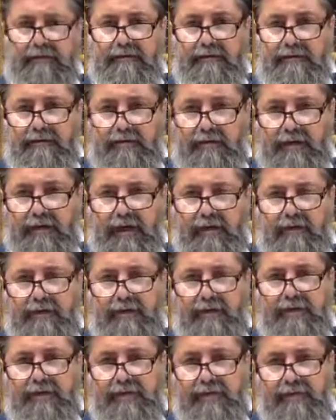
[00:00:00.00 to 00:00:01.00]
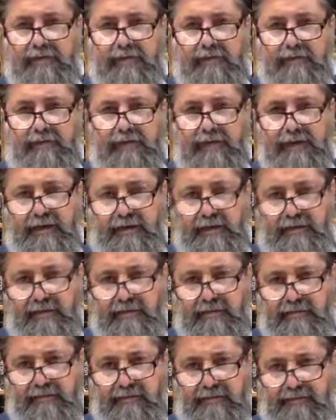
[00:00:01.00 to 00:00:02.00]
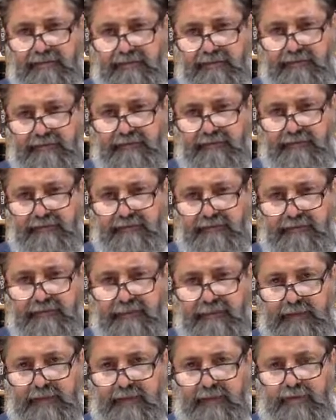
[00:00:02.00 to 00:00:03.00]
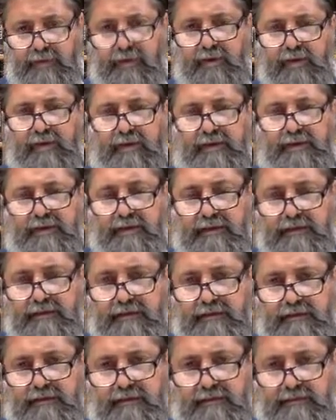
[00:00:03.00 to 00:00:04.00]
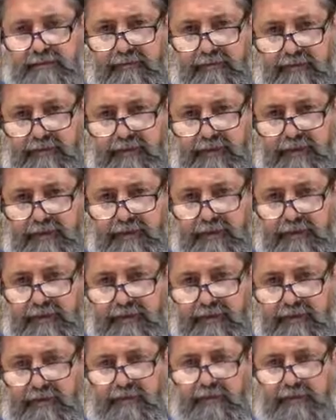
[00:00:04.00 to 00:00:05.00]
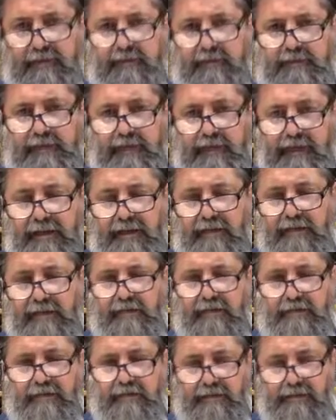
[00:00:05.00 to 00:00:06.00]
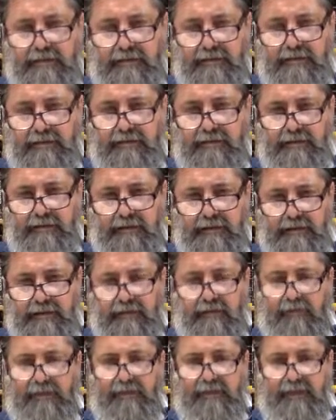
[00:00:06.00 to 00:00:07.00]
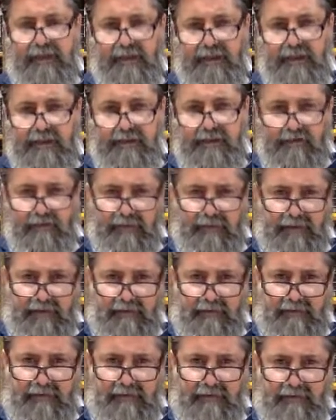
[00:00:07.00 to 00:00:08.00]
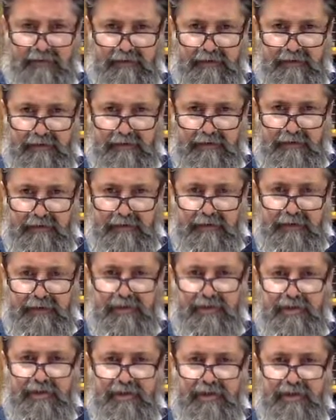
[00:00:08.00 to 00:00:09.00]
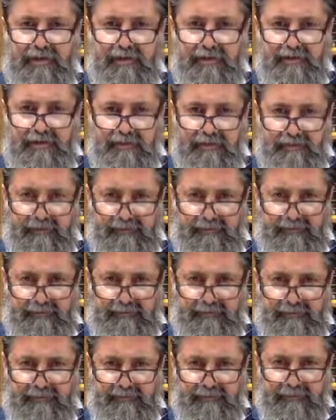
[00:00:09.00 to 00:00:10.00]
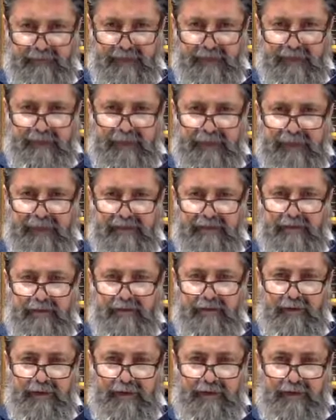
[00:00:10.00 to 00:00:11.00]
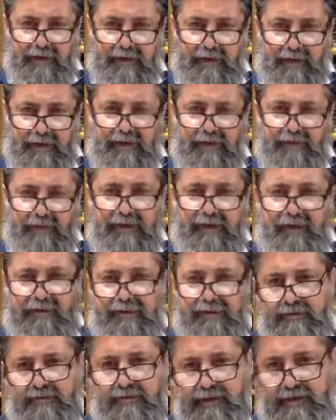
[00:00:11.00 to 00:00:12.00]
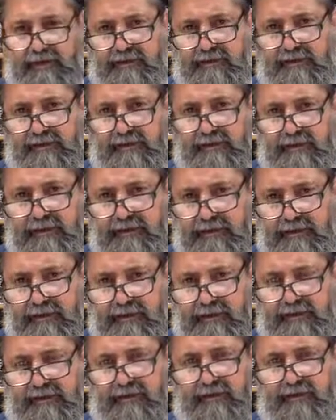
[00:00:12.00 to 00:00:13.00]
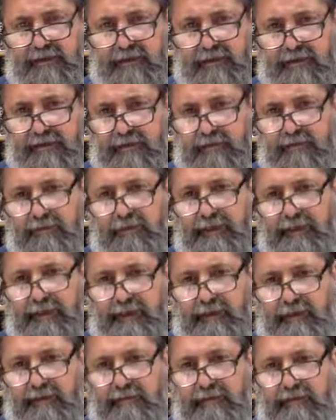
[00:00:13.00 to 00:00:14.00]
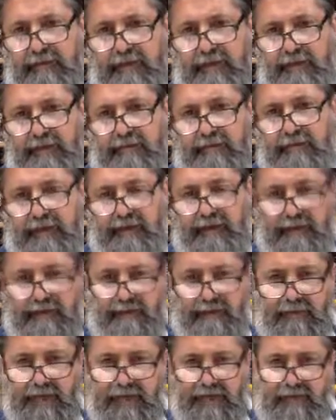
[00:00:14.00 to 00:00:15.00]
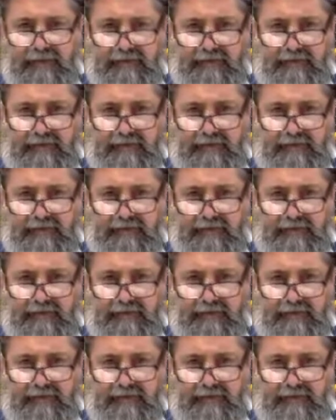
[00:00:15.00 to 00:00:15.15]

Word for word: So come says Shabbat. Bruria said to him, you know, this picadon that I was telling you about is our children. They passed away. Hashem gave it to us as a pikadon, but He came today to take them back.